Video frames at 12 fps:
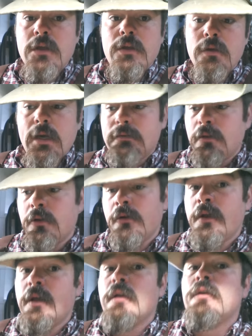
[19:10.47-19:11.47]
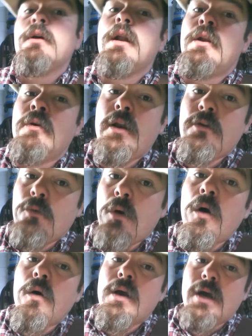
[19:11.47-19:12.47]
You got to learn you got to know how to do
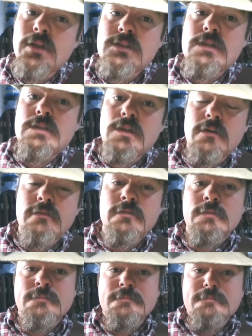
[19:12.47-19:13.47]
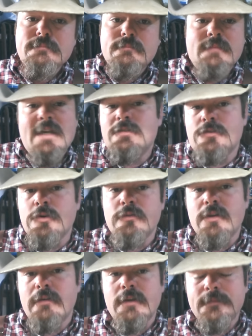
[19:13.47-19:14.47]
all kinds of stuff. That's the
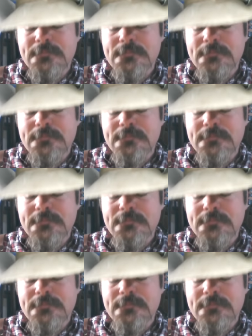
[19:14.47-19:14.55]
truth of it.